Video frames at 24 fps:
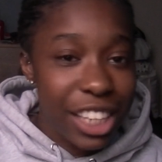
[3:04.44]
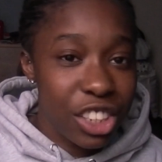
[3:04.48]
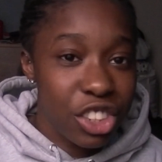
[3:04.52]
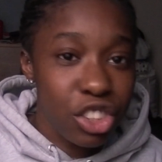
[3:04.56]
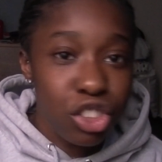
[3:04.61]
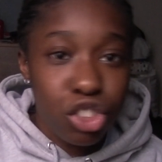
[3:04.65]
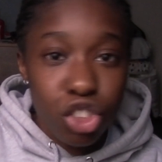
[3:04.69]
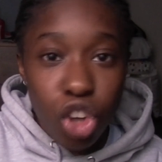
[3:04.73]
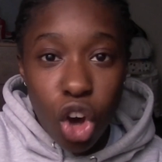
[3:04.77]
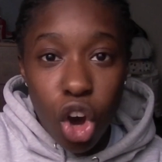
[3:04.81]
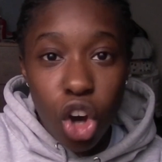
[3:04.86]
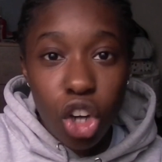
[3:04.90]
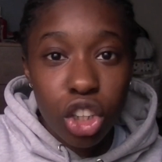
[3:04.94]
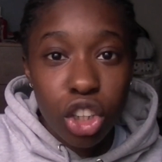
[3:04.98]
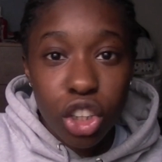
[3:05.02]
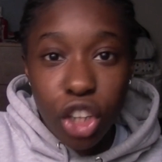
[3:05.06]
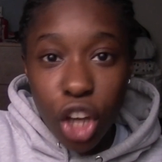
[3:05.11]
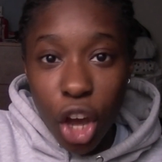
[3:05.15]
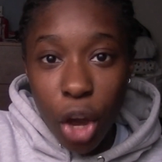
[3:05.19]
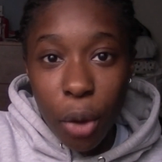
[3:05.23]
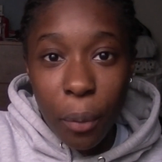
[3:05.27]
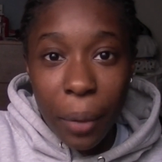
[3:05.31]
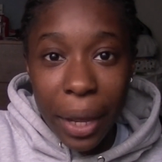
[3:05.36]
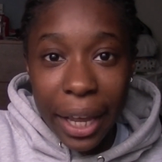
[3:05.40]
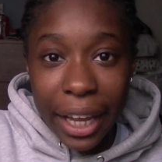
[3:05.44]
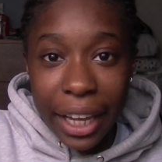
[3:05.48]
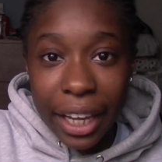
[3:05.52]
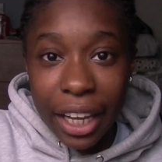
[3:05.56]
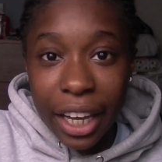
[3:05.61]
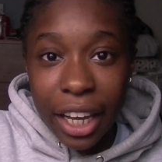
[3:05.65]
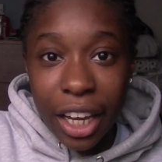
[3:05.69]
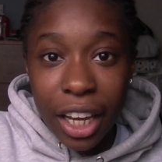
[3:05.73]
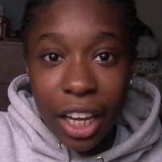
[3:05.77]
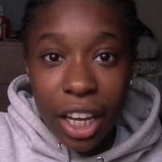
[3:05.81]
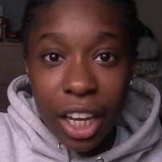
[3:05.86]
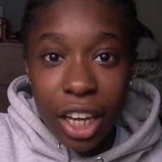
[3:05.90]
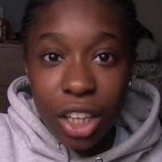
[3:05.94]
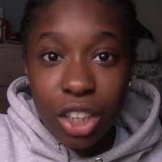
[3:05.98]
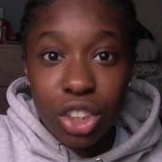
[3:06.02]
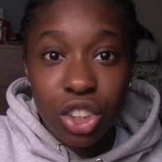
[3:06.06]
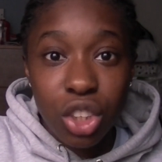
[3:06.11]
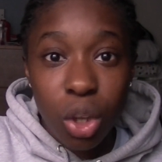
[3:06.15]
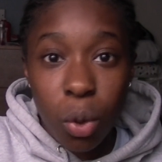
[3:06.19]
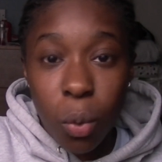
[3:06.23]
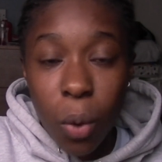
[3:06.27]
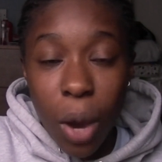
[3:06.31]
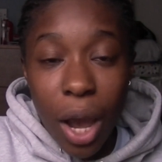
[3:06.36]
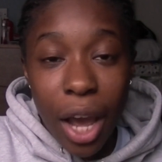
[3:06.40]
it's not going
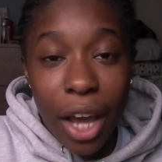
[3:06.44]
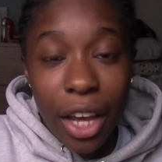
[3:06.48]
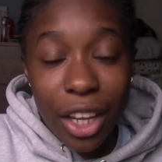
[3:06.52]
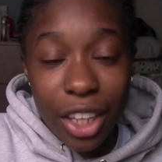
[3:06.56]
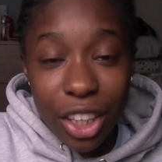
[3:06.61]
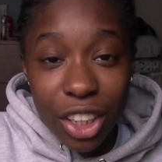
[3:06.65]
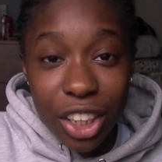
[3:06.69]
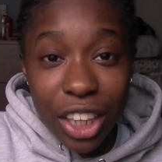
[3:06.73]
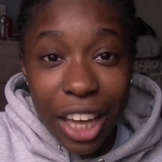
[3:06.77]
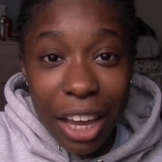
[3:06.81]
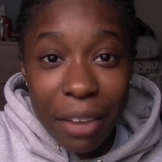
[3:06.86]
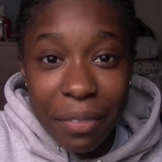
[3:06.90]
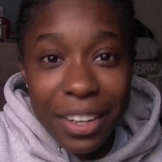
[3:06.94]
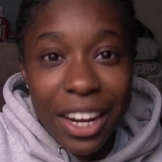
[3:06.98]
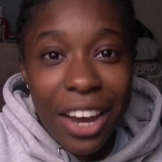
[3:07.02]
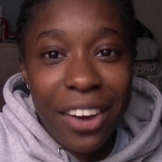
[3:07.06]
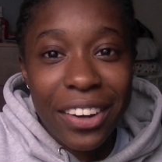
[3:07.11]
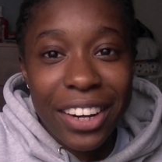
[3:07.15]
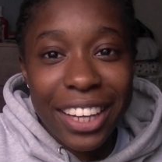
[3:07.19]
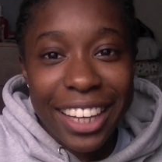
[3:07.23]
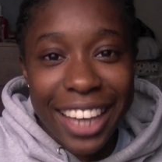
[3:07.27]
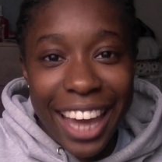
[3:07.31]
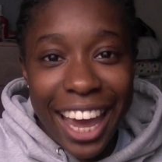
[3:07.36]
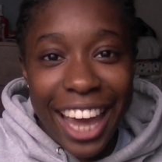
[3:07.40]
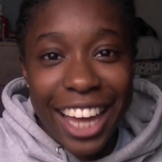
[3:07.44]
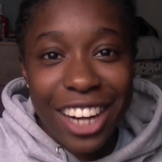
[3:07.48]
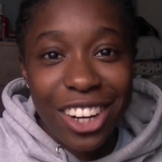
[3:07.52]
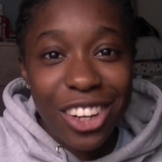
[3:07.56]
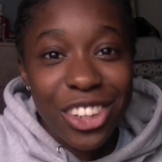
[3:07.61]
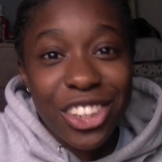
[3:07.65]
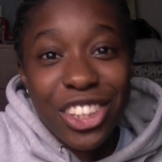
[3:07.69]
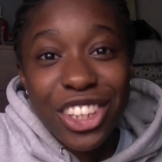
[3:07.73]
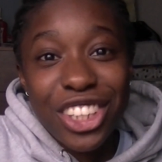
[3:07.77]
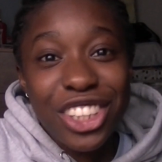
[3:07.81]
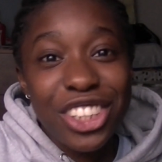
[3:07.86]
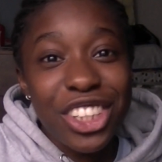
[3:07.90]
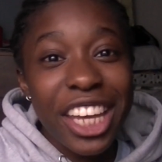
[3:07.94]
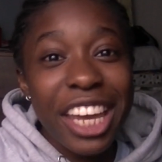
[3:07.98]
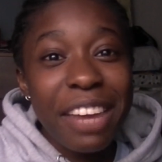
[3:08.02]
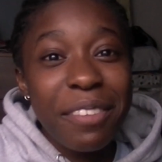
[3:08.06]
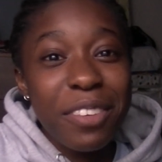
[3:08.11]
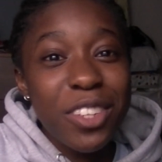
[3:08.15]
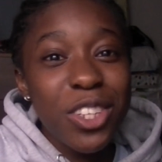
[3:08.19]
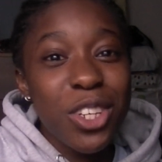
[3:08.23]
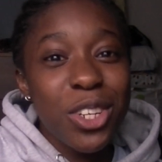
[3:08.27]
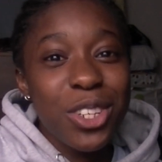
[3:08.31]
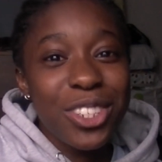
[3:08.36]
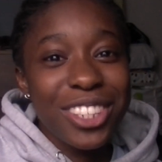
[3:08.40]
to work every now and again, or you can do,
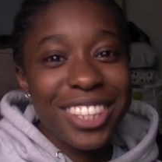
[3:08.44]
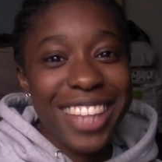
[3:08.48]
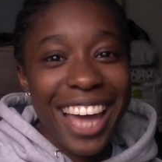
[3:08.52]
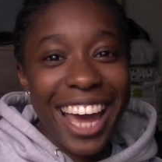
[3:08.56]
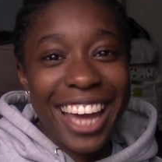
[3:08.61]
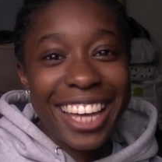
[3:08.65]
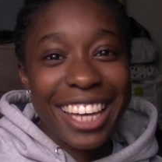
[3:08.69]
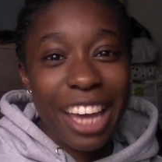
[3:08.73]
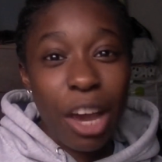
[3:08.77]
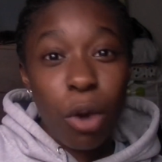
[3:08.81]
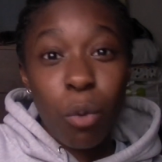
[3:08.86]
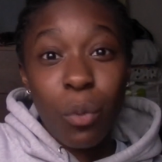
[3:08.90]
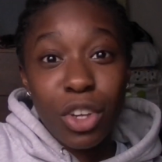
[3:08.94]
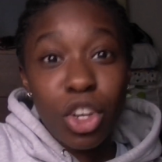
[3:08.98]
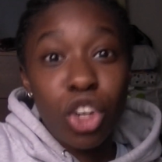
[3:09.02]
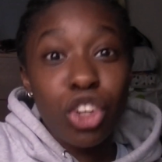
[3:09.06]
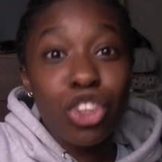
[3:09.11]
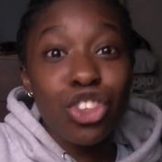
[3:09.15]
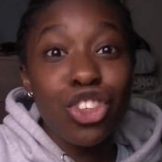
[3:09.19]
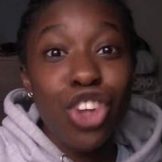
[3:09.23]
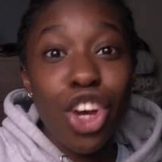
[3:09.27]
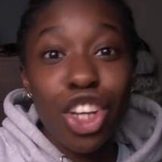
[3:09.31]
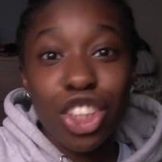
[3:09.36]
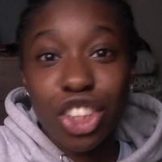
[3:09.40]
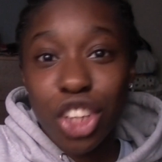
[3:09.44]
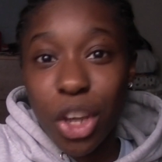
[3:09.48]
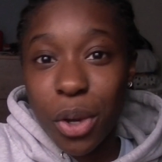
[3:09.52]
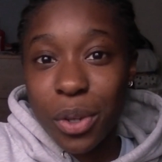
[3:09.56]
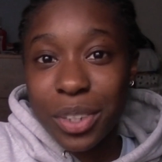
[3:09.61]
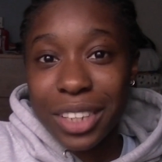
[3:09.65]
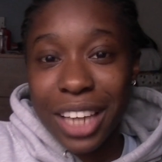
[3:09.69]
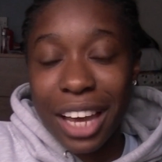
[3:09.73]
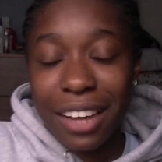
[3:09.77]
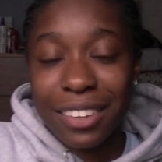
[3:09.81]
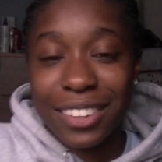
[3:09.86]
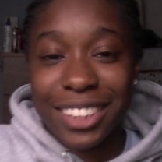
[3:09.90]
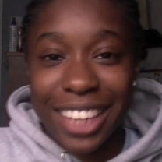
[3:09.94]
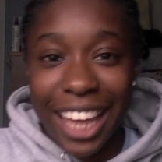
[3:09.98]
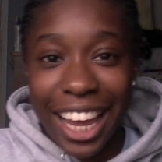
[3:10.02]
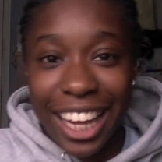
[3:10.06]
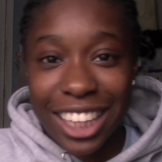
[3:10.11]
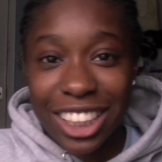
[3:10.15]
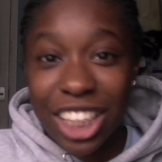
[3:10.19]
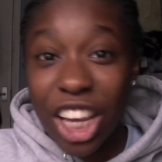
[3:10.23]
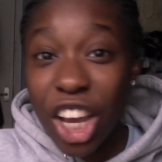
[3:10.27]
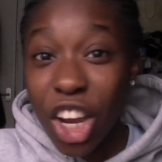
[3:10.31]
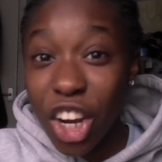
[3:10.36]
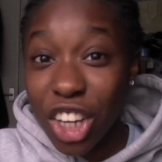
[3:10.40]
even use that yeah when you're not going to have
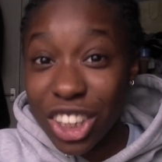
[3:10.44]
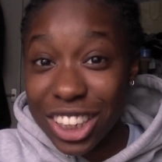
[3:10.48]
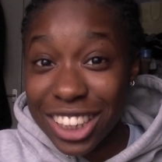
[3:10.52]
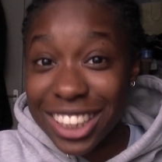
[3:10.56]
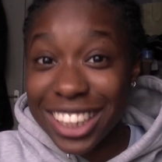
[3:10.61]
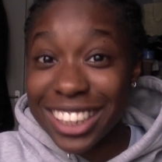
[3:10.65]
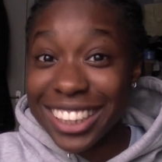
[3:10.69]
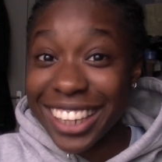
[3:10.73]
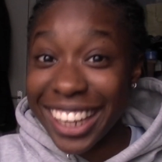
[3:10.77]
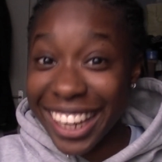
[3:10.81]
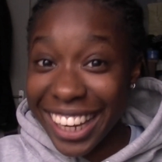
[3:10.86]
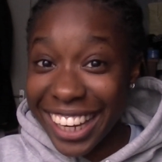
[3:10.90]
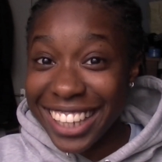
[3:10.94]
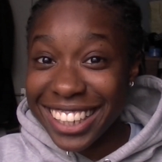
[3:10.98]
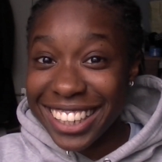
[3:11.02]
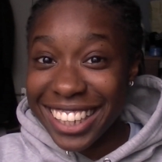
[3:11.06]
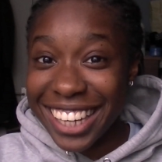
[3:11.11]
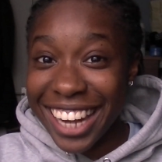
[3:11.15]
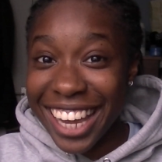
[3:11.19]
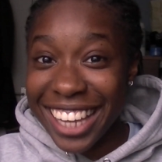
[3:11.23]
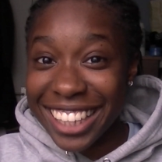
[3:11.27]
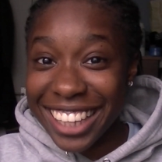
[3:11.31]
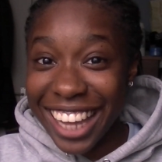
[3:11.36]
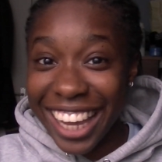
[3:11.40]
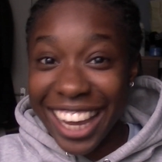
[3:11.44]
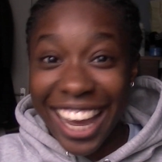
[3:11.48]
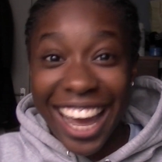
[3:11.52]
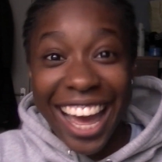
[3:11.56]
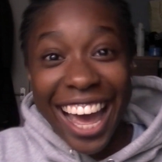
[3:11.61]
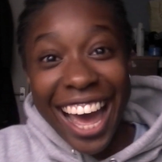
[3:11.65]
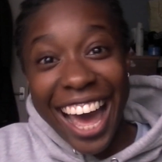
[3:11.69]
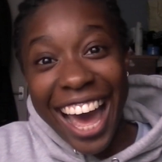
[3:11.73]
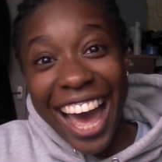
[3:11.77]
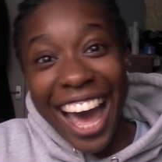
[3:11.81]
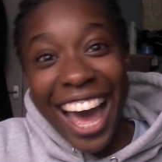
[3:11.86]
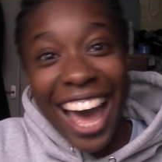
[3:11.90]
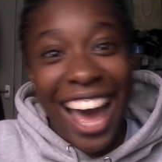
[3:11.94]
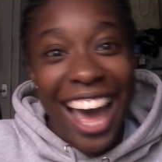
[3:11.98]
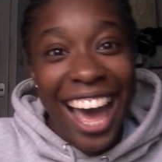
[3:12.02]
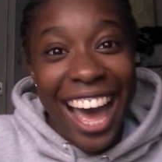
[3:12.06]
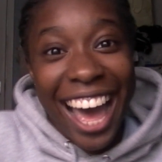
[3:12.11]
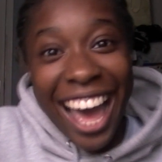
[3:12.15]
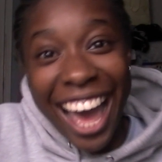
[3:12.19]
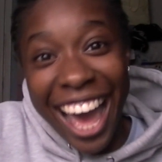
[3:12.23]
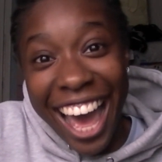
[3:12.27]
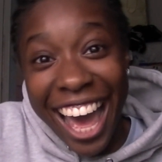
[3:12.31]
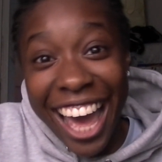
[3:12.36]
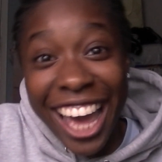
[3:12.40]
sex because it's a tease, isn't it? It's like ha ha
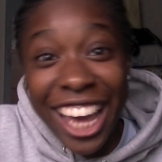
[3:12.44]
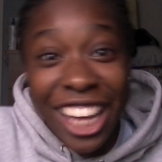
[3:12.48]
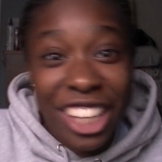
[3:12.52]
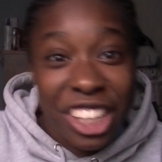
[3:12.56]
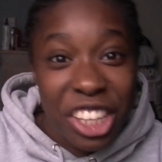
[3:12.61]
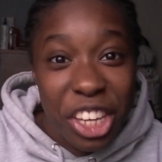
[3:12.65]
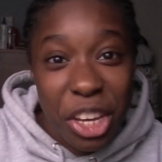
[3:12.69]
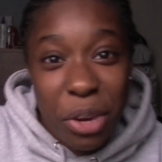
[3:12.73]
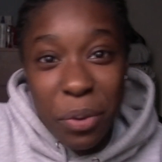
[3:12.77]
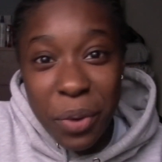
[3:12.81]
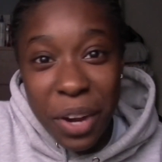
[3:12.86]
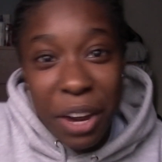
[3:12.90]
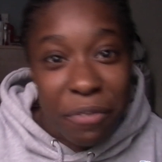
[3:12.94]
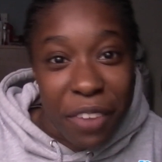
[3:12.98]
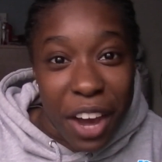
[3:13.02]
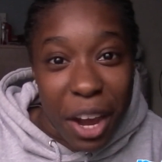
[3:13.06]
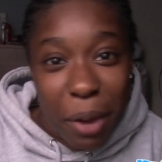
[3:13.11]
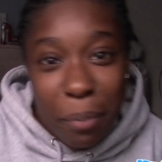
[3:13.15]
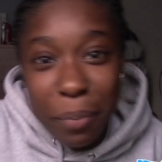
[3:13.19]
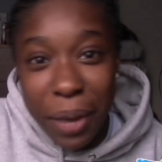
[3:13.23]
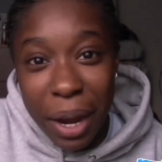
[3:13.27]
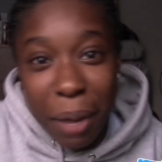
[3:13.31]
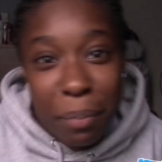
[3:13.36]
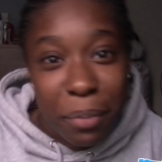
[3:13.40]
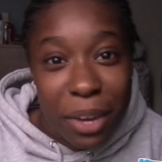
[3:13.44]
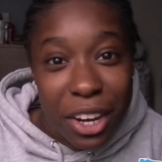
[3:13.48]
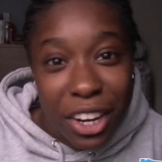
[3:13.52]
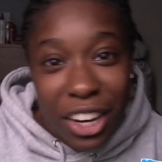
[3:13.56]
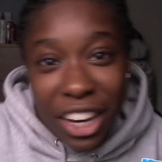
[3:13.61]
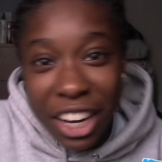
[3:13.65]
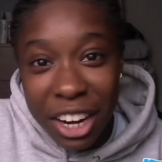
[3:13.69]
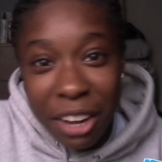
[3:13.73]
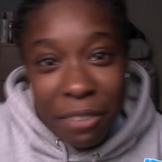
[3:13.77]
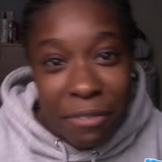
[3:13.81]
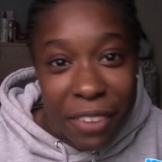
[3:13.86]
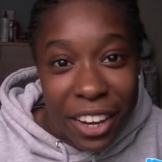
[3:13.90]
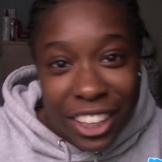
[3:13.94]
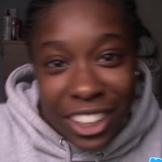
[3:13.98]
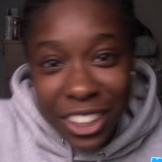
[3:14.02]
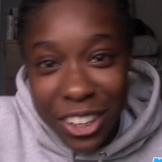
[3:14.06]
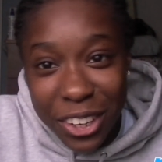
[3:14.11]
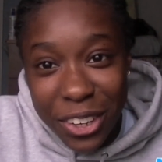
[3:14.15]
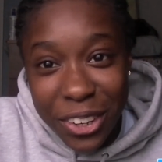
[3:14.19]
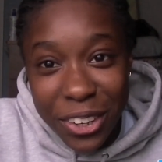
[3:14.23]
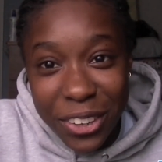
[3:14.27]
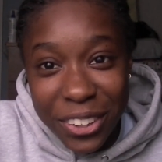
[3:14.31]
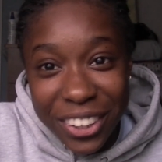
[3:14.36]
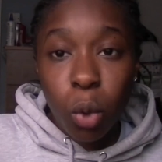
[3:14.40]
ha, you wanna fuck, but I'm not gonna fuck
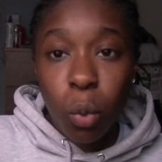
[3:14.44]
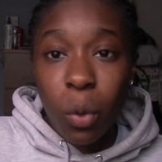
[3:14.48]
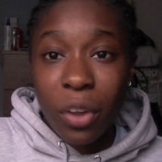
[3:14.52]
you.